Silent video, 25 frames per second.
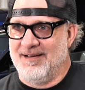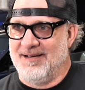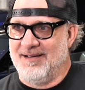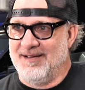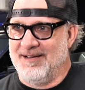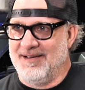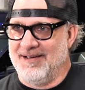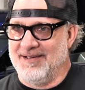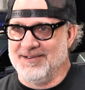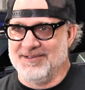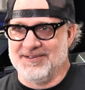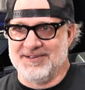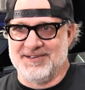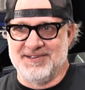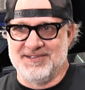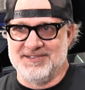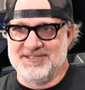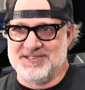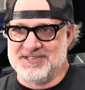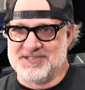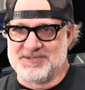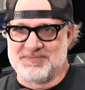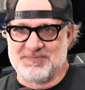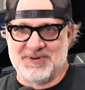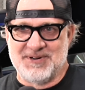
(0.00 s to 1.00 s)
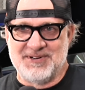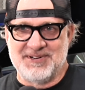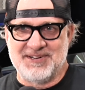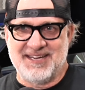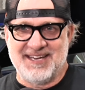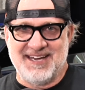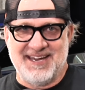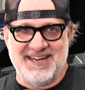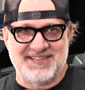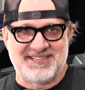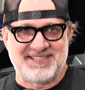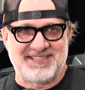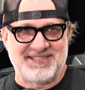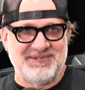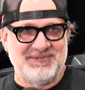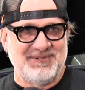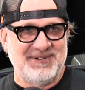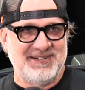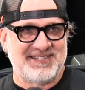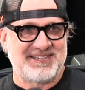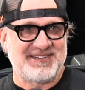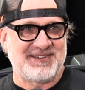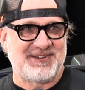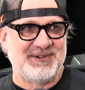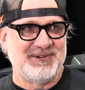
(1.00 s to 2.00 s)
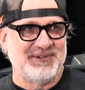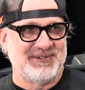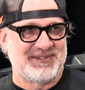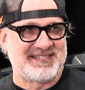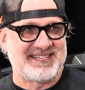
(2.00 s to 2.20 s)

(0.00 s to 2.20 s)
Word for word: I don't know, just broke ass that wants cool